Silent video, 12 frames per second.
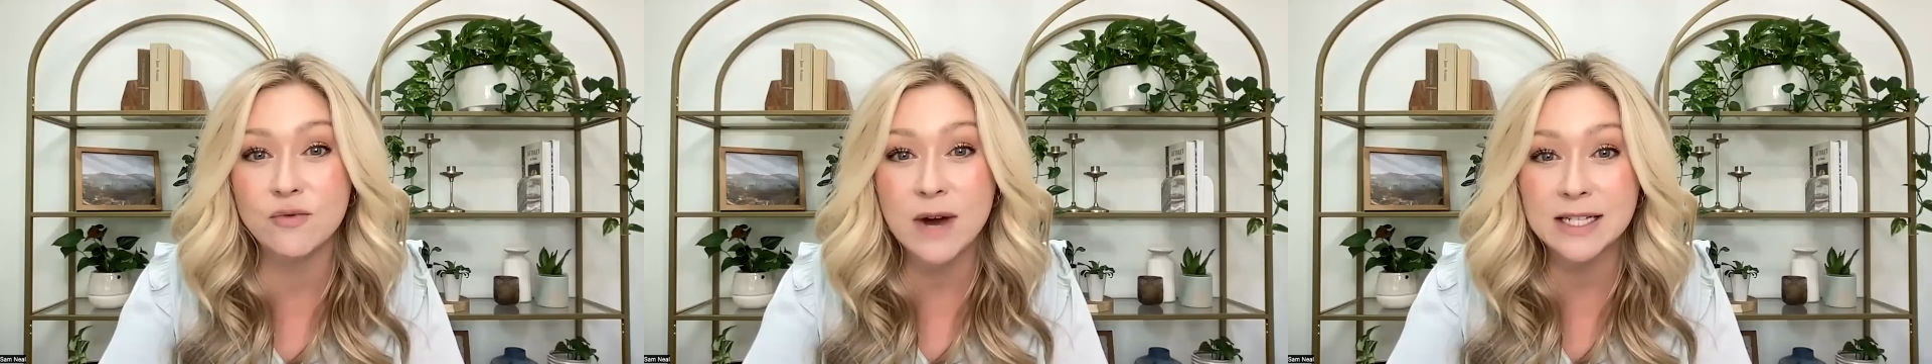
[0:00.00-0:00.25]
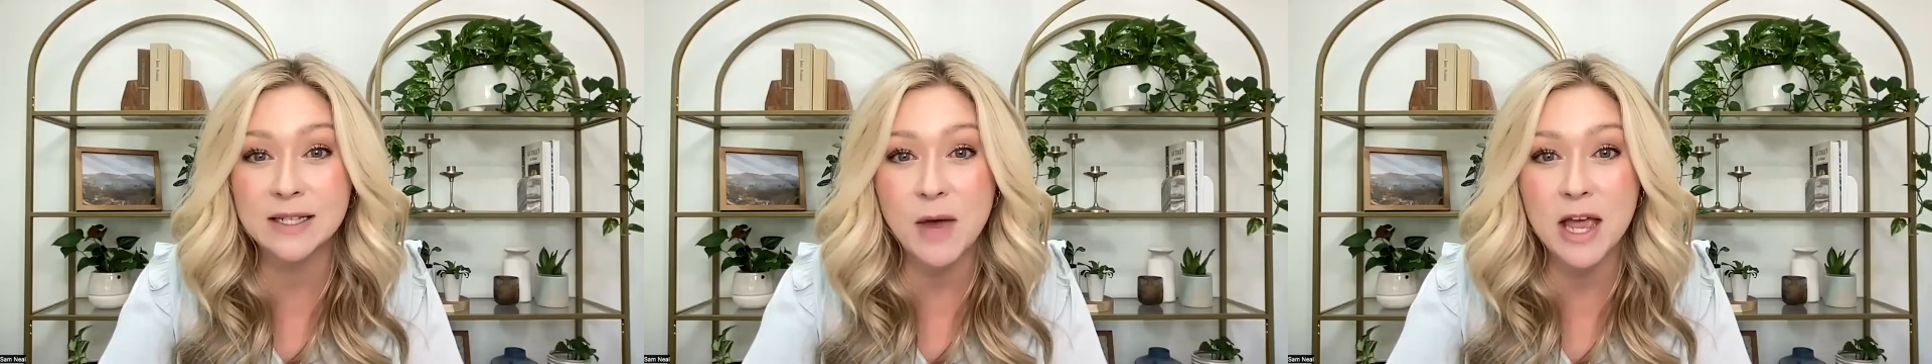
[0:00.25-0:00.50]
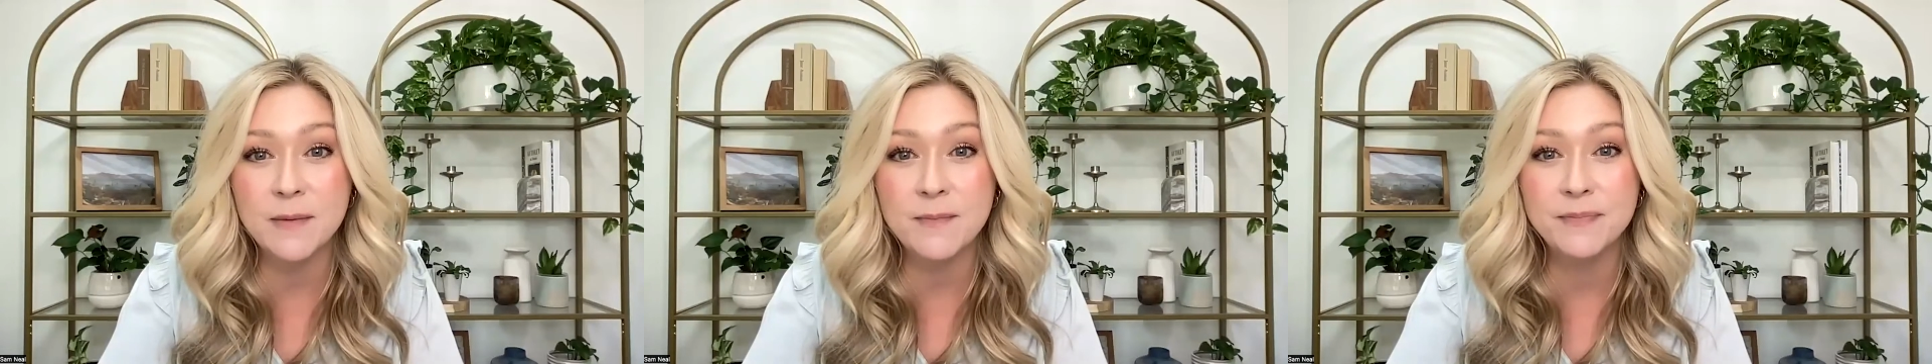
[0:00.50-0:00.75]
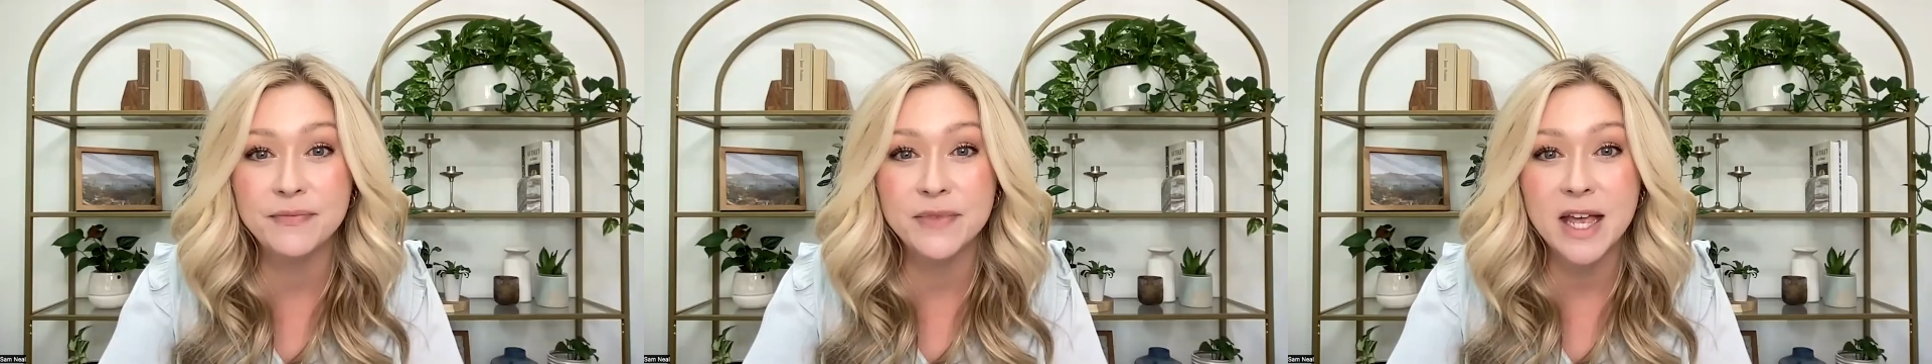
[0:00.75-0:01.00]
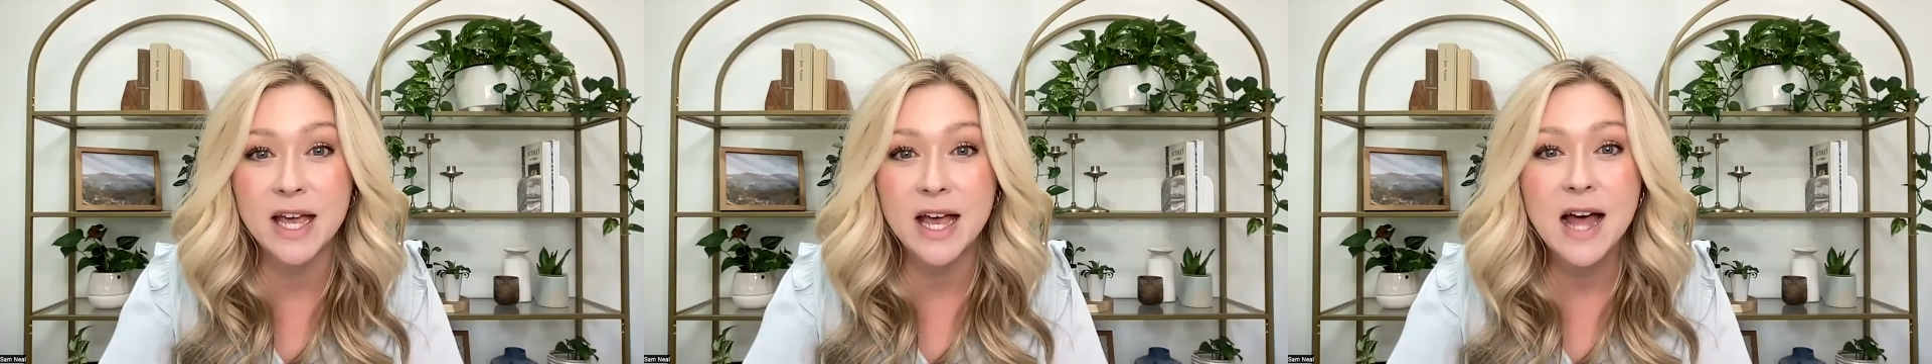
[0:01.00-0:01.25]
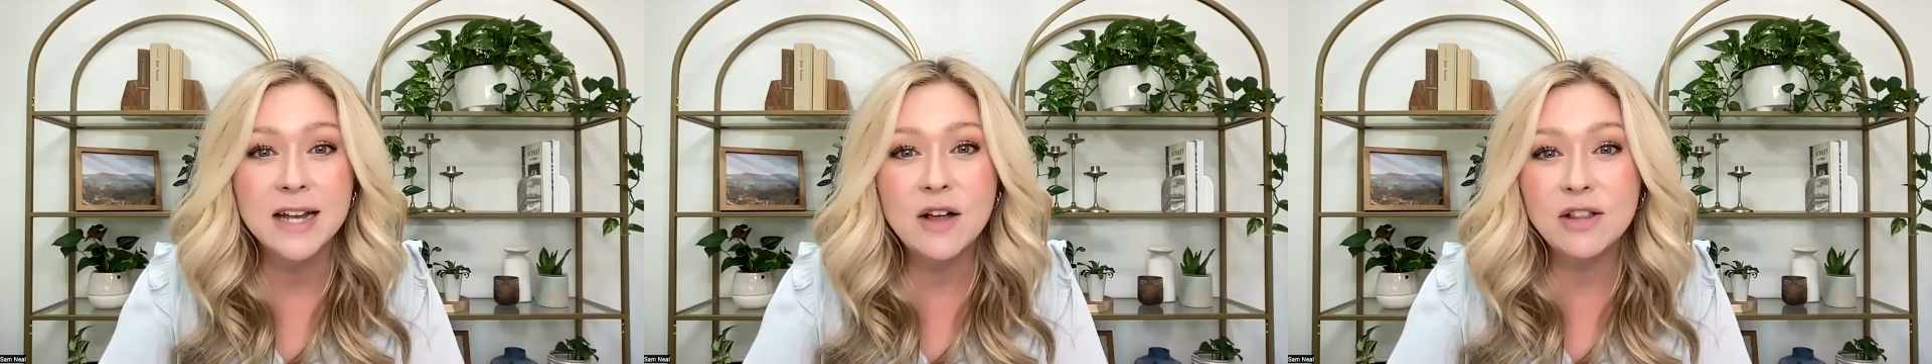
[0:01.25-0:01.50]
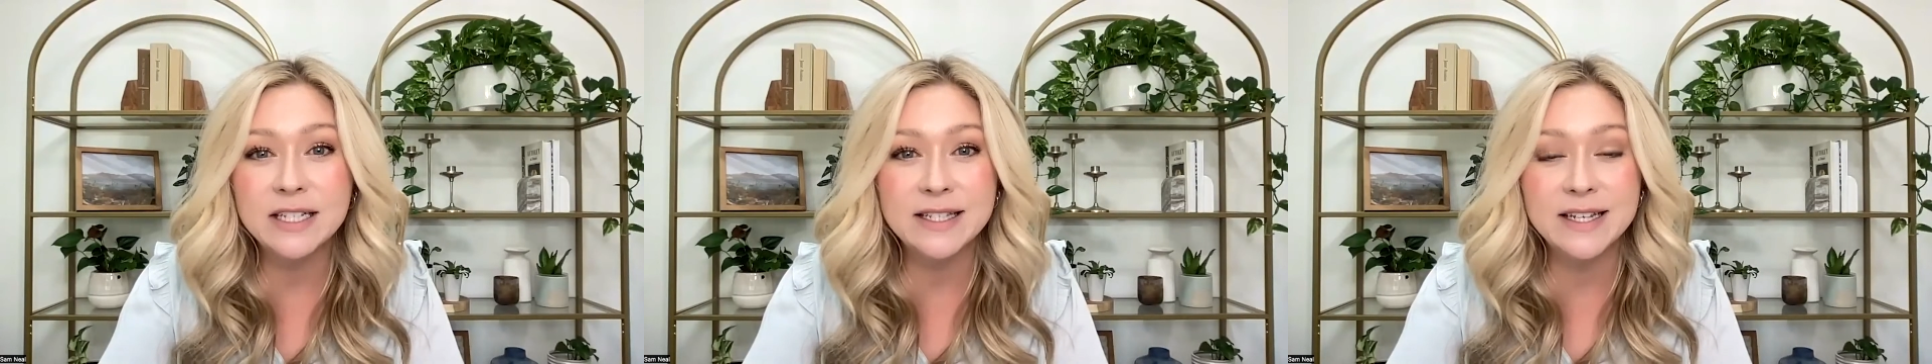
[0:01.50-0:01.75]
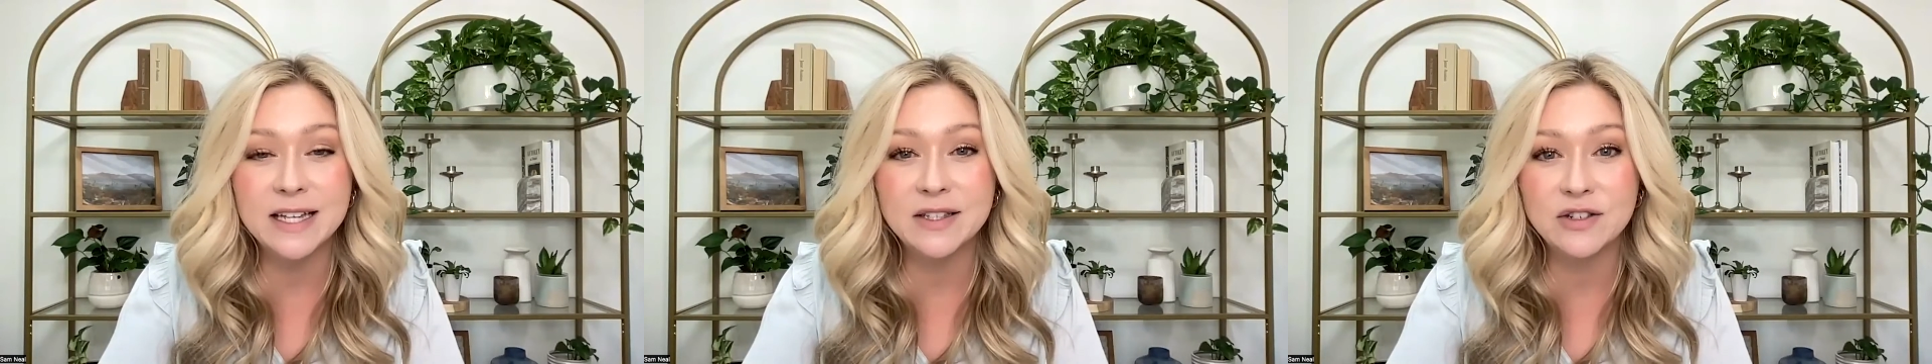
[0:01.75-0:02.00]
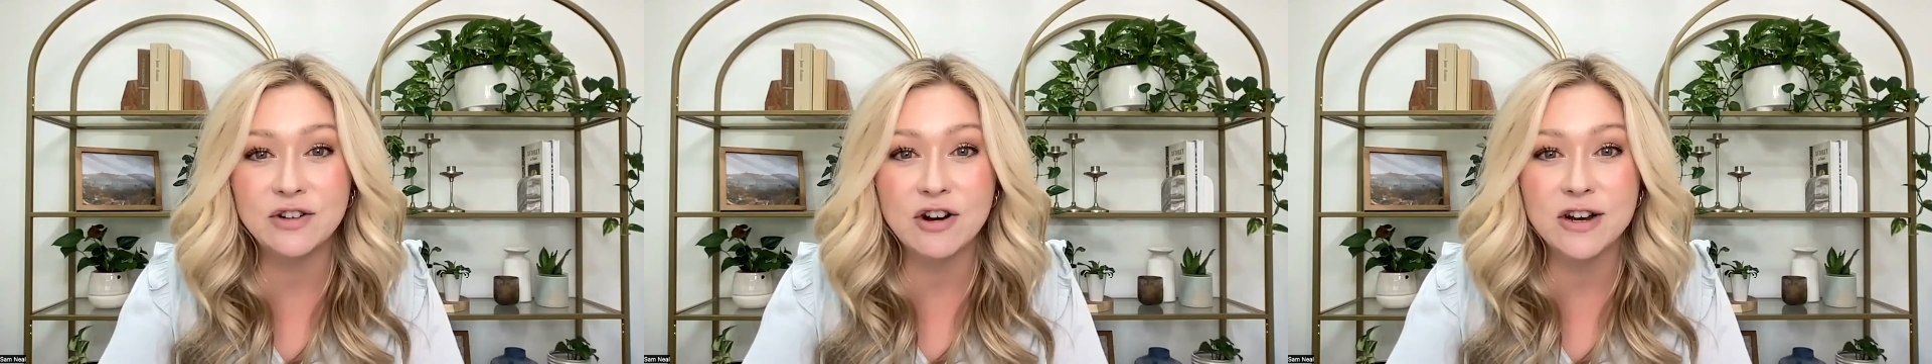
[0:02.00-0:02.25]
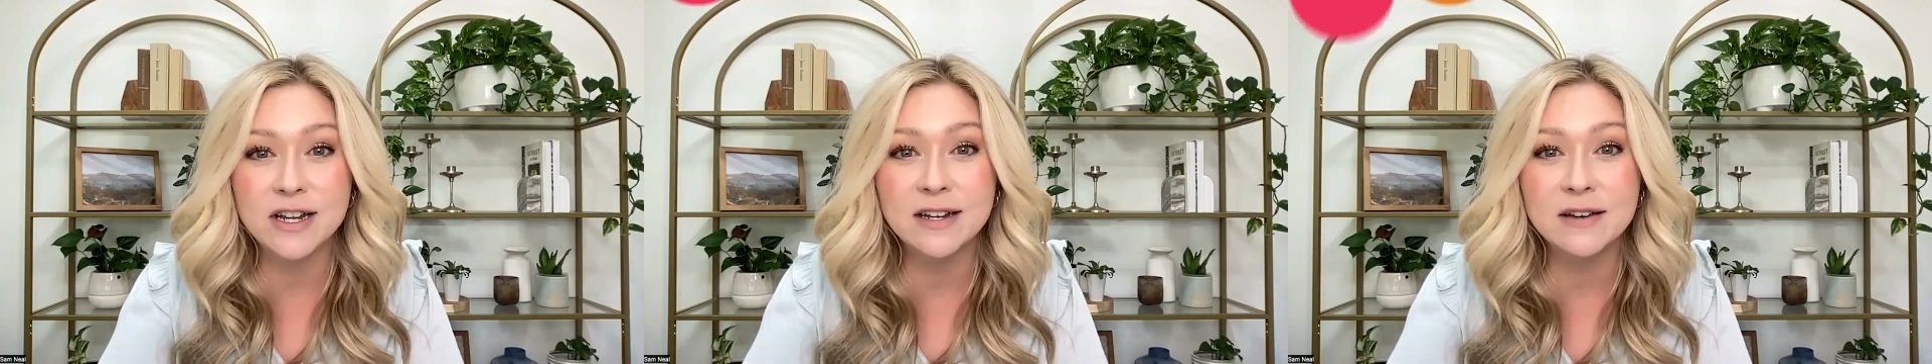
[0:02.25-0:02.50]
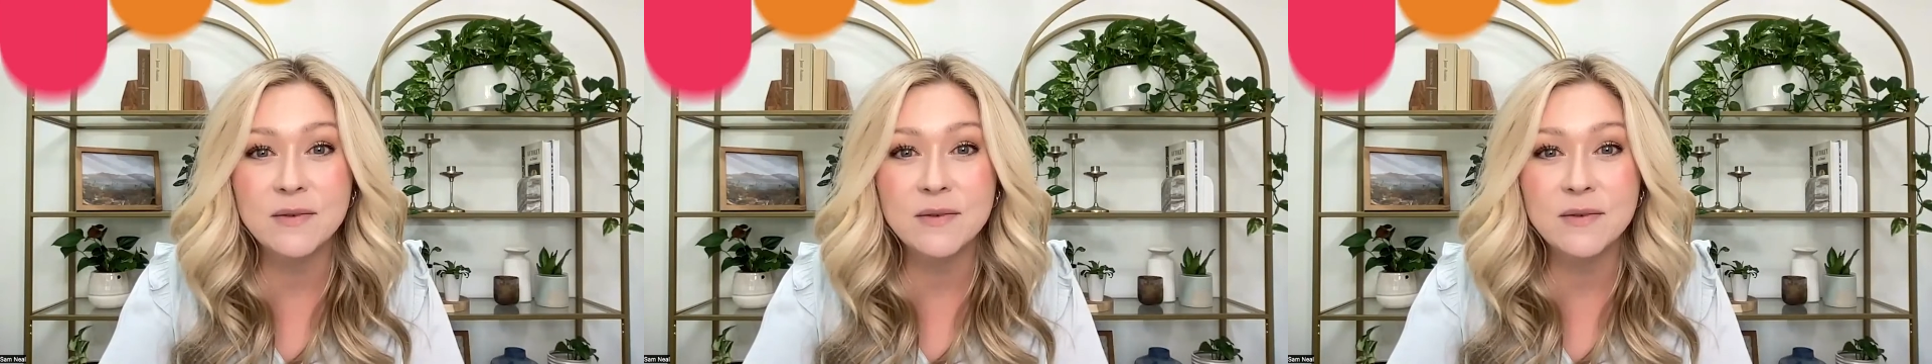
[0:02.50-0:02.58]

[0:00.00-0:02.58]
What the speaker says: resume. Now let's get started.